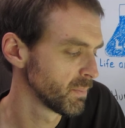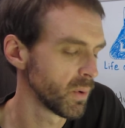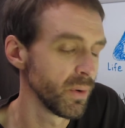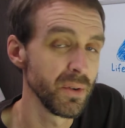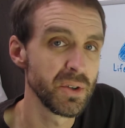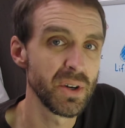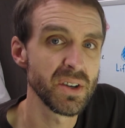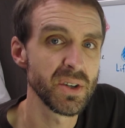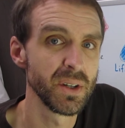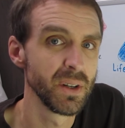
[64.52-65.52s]
poor
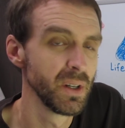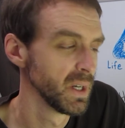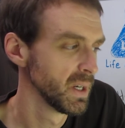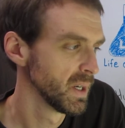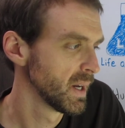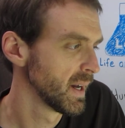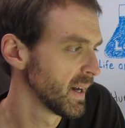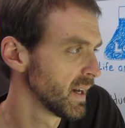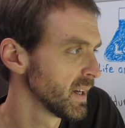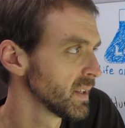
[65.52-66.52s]
nutrition.
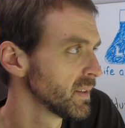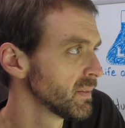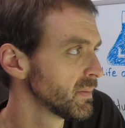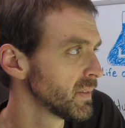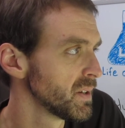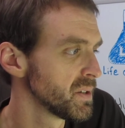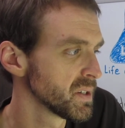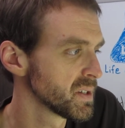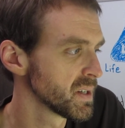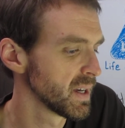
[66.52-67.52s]
Uh, they're
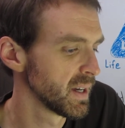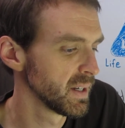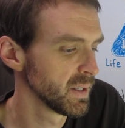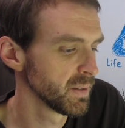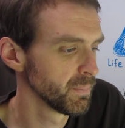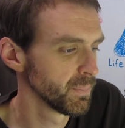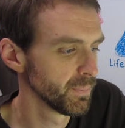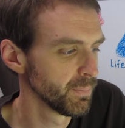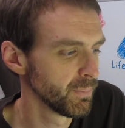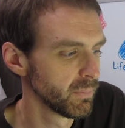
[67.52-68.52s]
just uh,
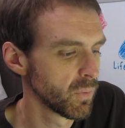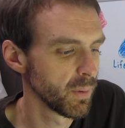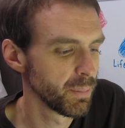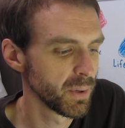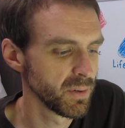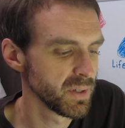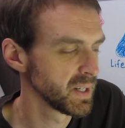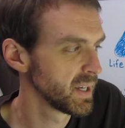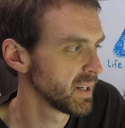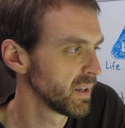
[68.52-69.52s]
more prone to
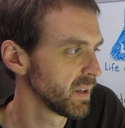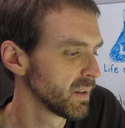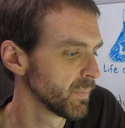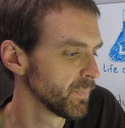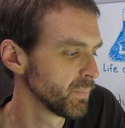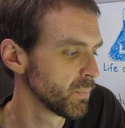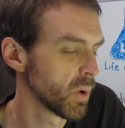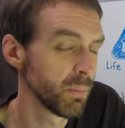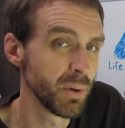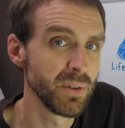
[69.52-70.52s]
getting
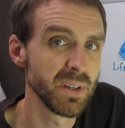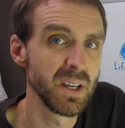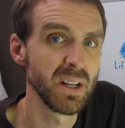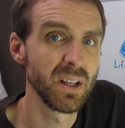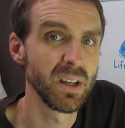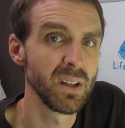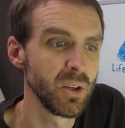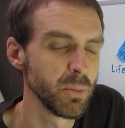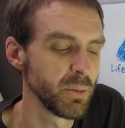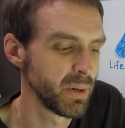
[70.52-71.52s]
more prone to getting
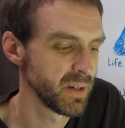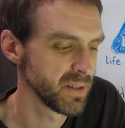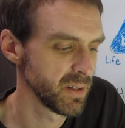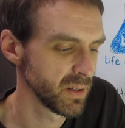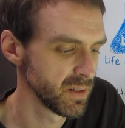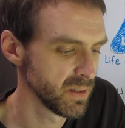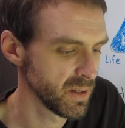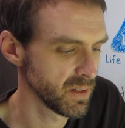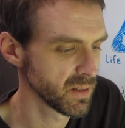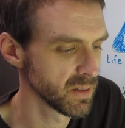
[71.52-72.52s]
human parasitic
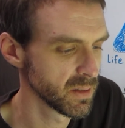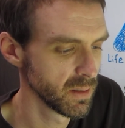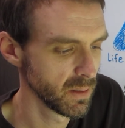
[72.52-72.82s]
diseases.